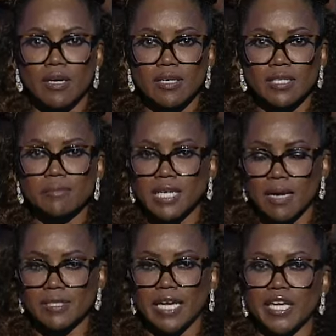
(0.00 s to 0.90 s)

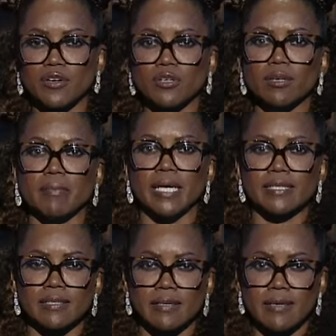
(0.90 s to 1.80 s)
Sometimes I hear you
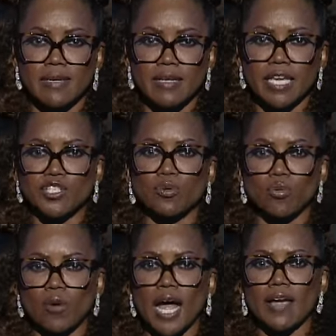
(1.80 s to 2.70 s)
lament that you
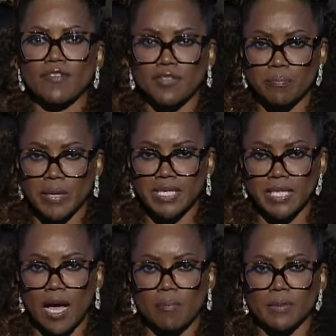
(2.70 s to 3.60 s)
arrived at the big
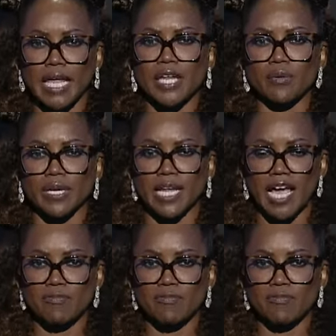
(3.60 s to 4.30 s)
top later in life,